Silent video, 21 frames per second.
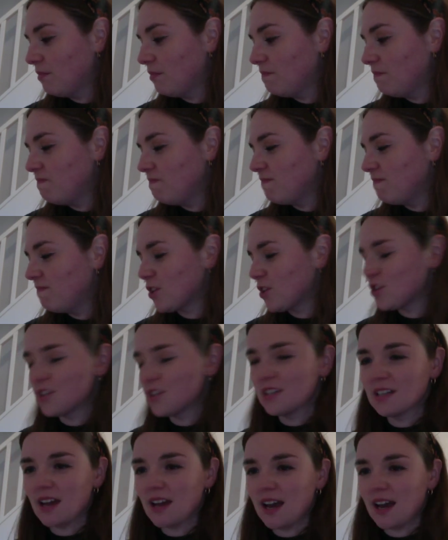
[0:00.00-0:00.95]
not a
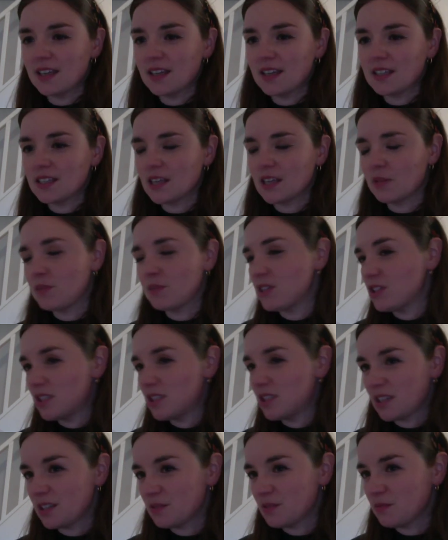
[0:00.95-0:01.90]
nice, I mean, she
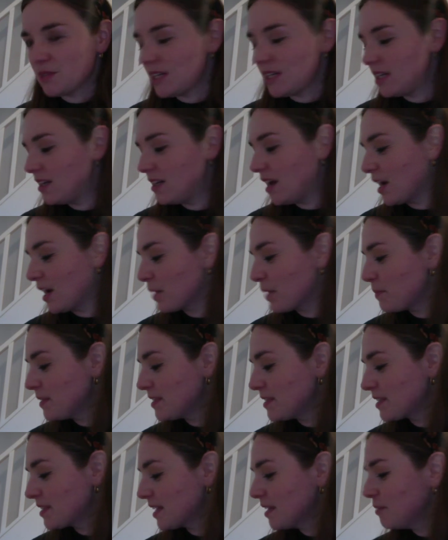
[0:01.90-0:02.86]
doesn't really like
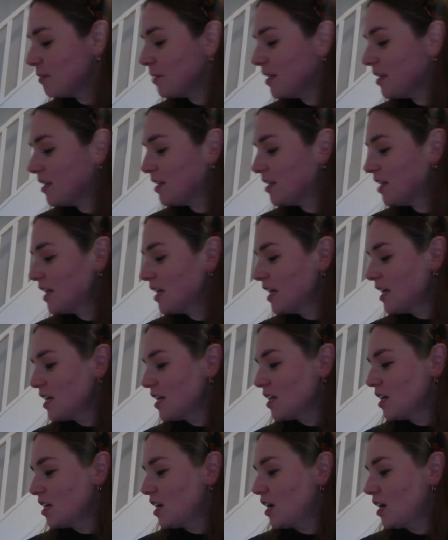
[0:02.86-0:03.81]
Miss Kilman.
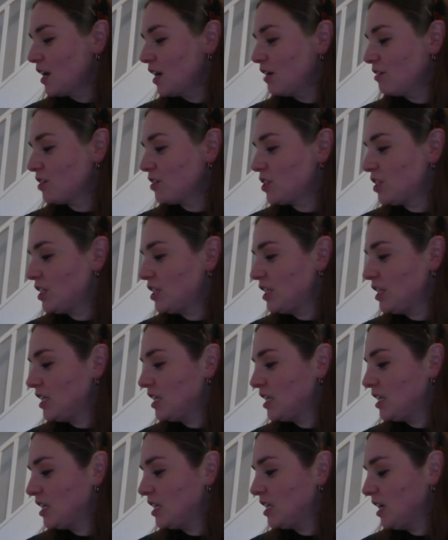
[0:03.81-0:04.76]

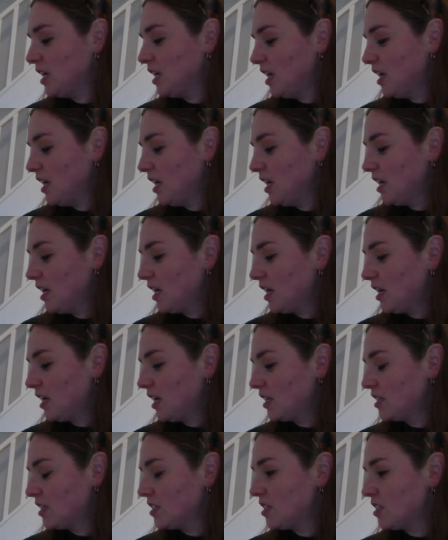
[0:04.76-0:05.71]
She
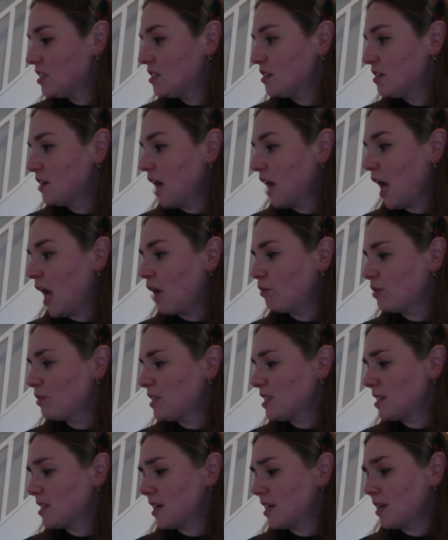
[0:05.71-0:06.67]
is, I would
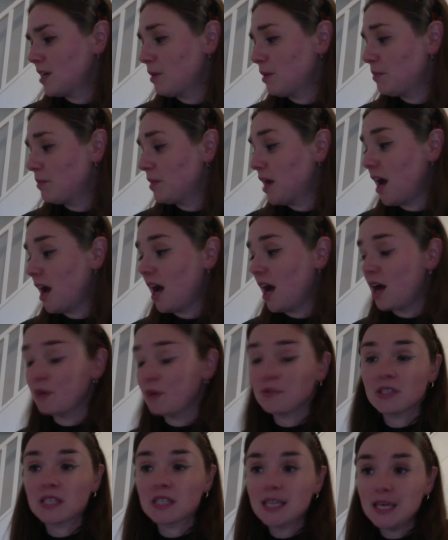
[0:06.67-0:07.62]
say, maybe the
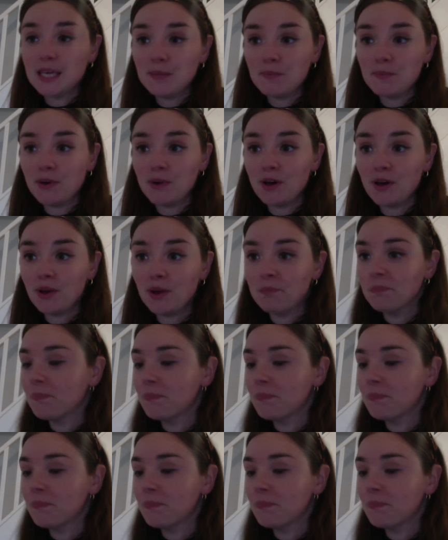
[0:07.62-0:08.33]
housekeeper.